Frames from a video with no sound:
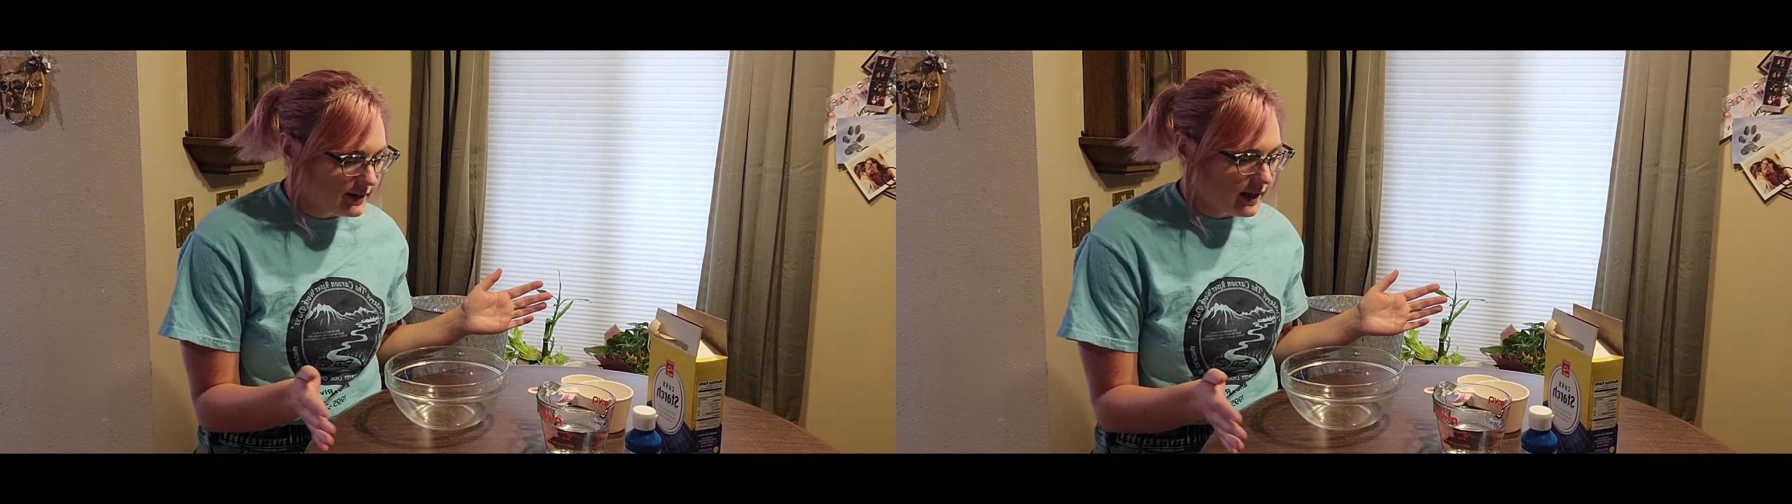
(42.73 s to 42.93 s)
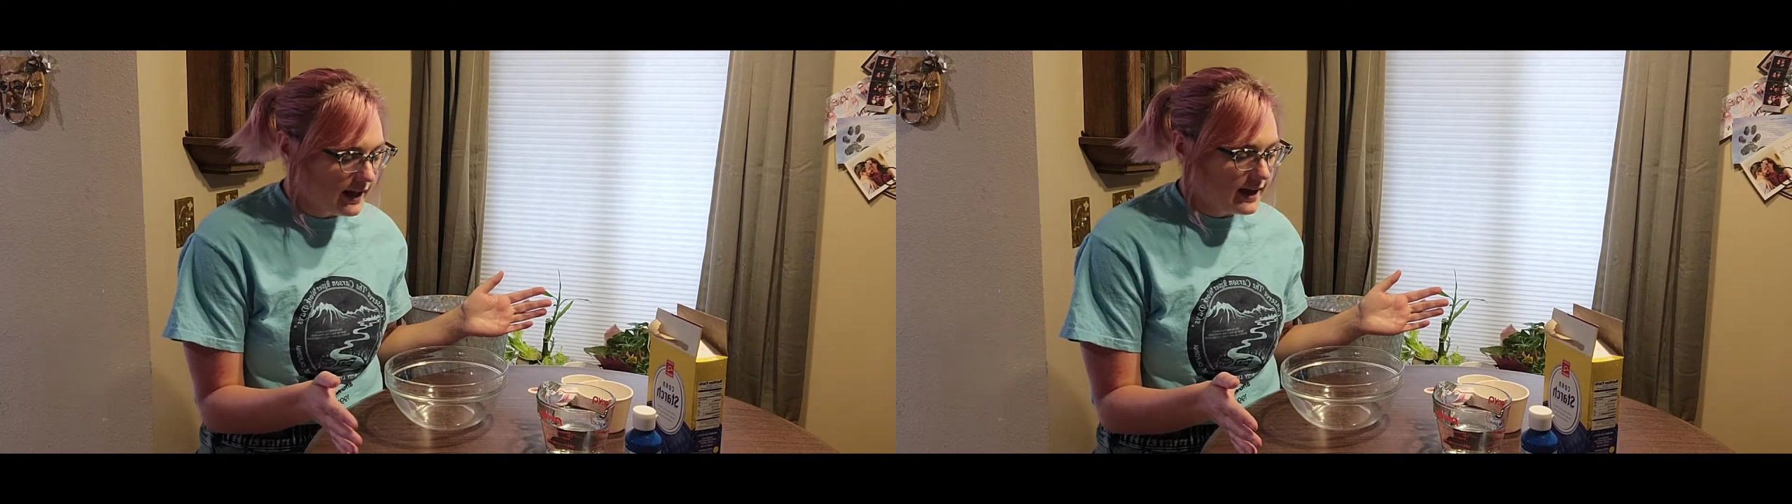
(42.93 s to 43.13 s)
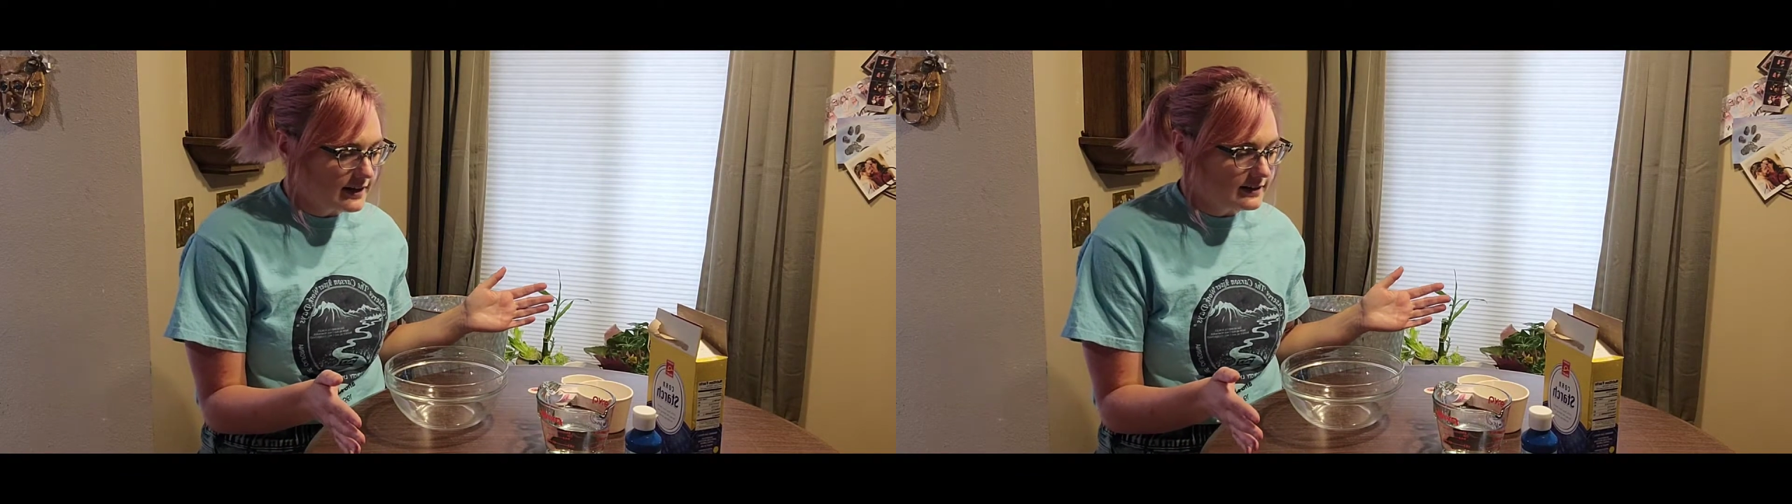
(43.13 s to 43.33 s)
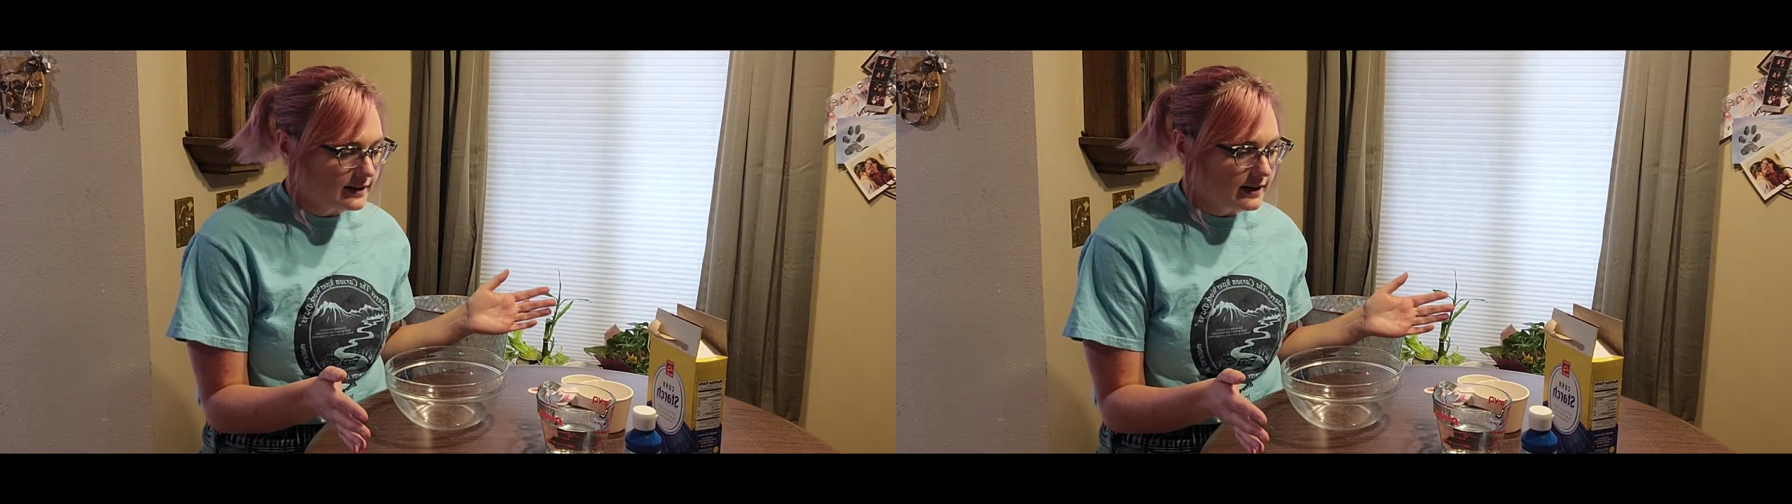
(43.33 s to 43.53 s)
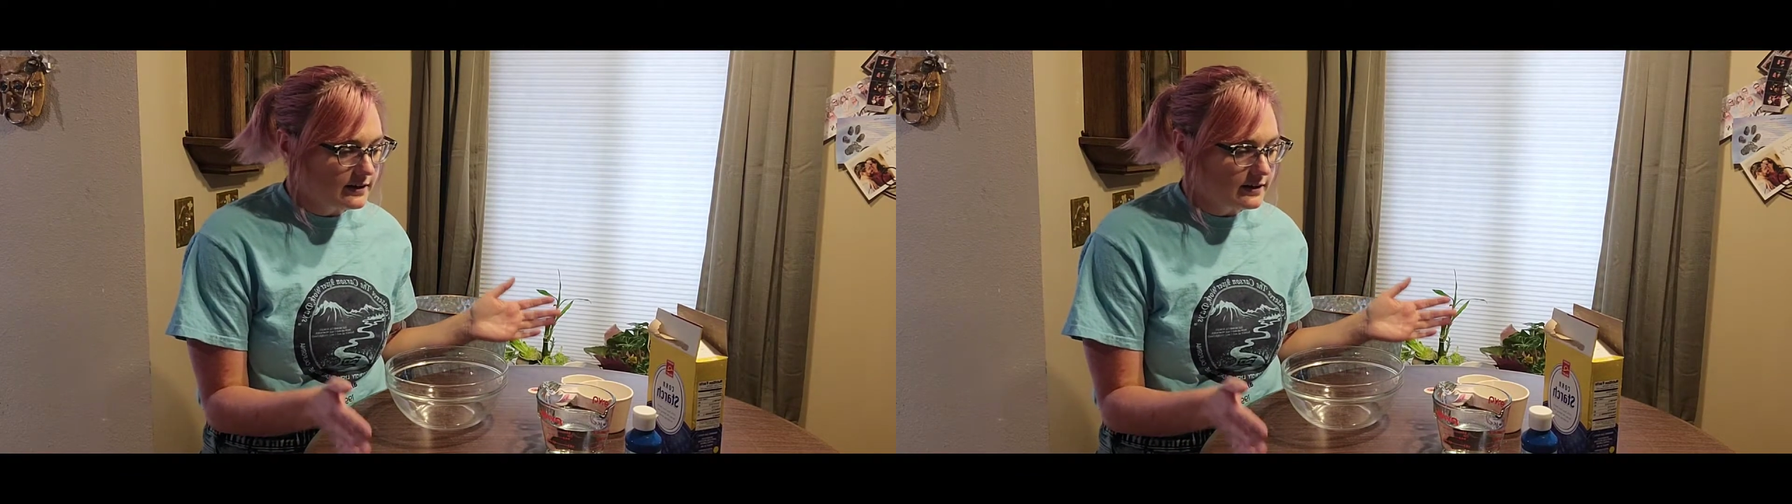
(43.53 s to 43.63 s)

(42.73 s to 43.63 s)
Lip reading: And a